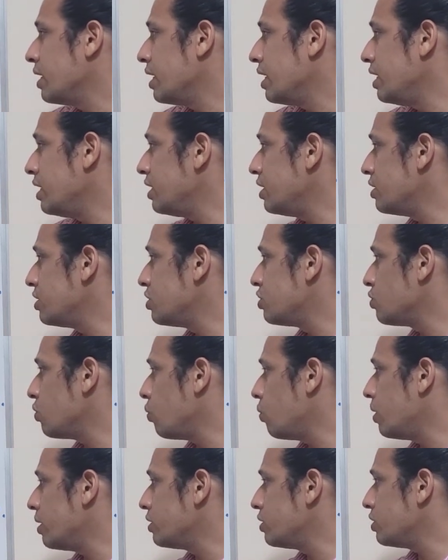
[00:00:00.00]
is
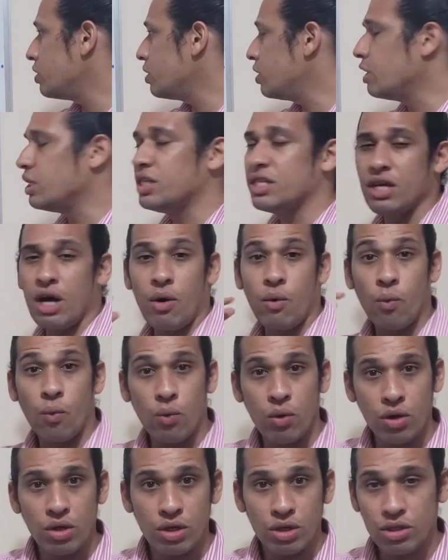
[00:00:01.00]
a
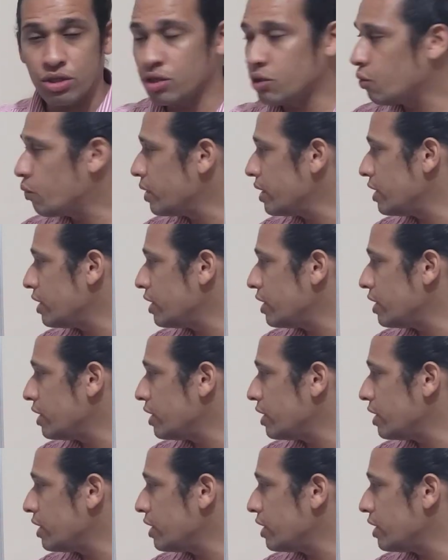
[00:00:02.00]
word we